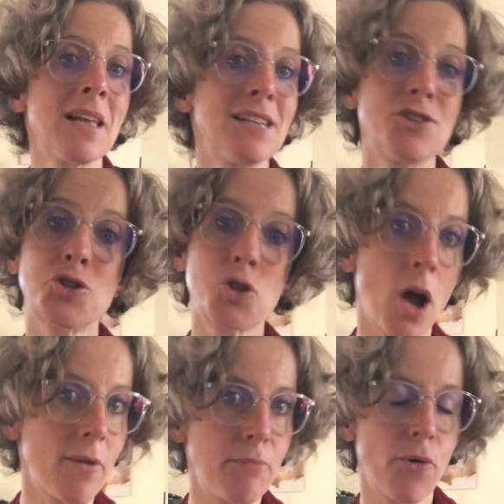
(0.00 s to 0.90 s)
It's
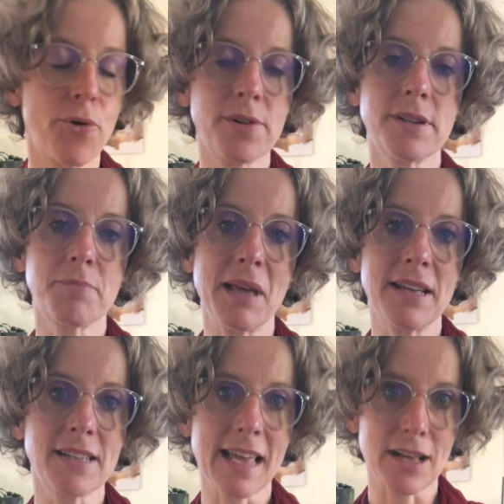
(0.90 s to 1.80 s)
so important,
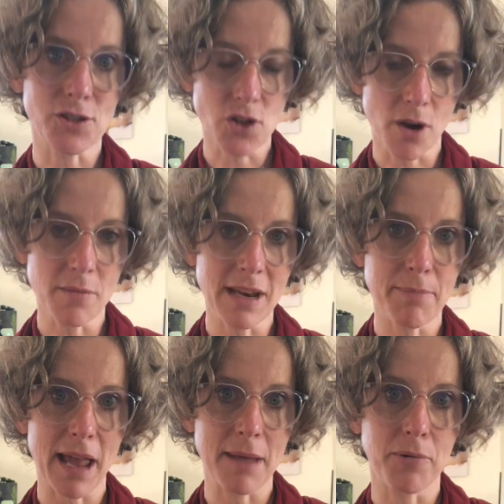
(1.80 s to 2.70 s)
because I get so many
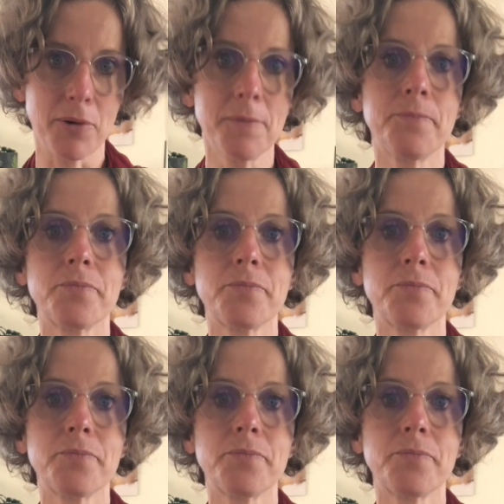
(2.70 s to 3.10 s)
people